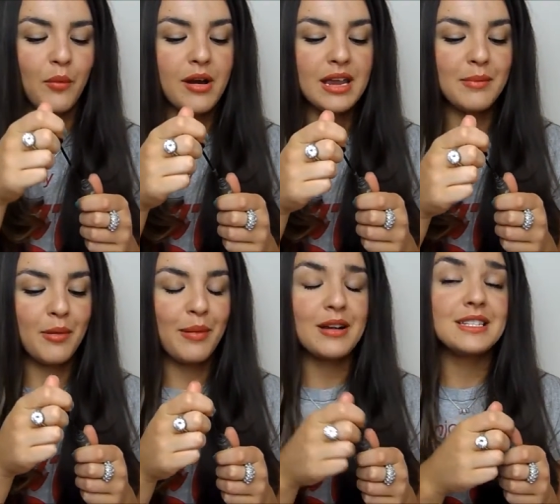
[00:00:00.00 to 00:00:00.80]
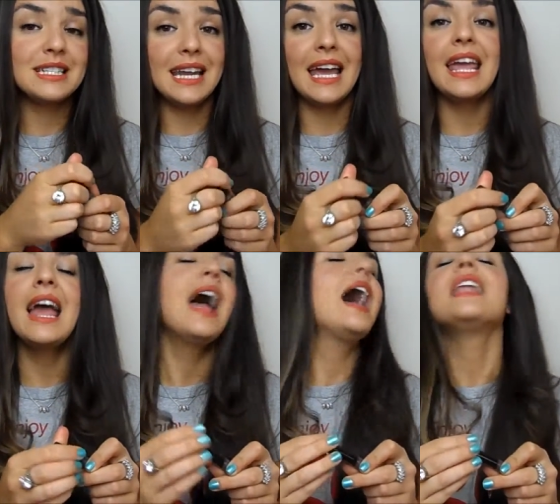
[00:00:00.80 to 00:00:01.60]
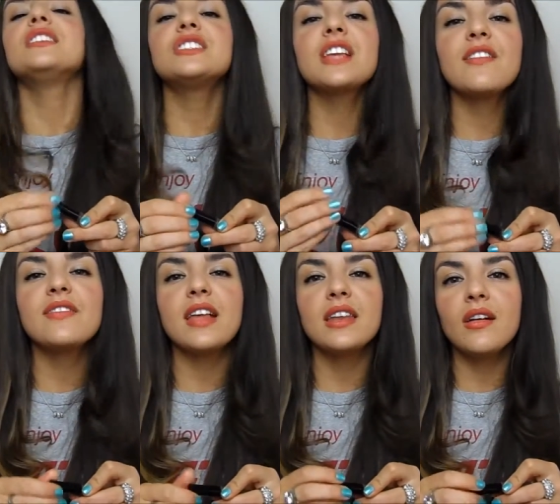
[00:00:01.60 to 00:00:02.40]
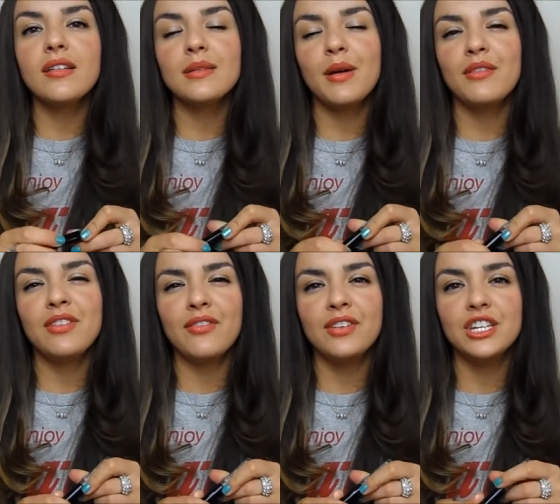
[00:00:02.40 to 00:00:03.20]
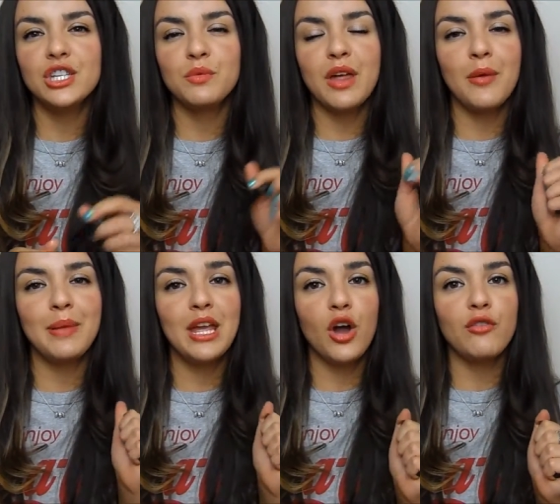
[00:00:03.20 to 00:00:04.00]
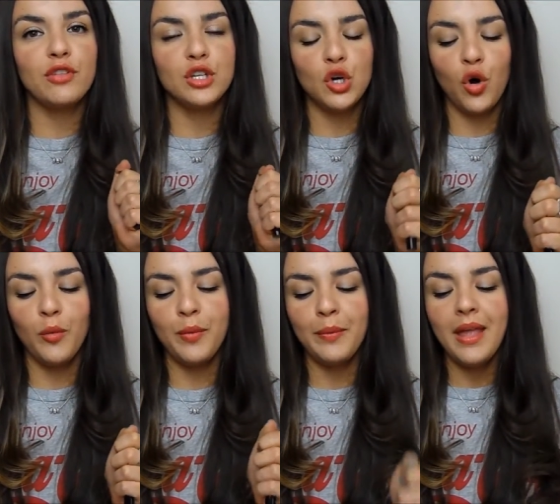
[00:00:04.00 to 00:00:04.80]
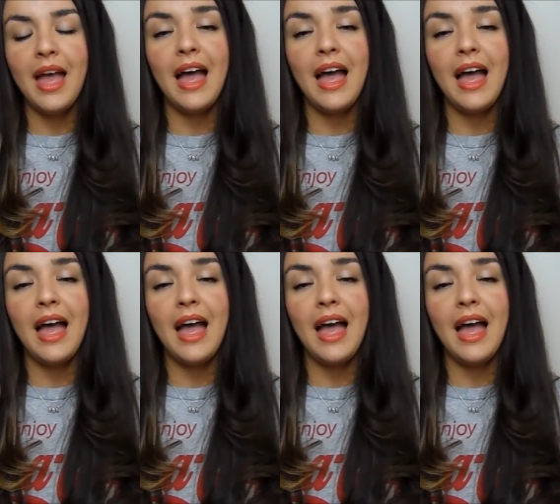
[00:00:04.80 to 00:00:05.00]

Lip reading: I'm wearing it in my brows today, and it just gives a nice amount of definition without being over the top.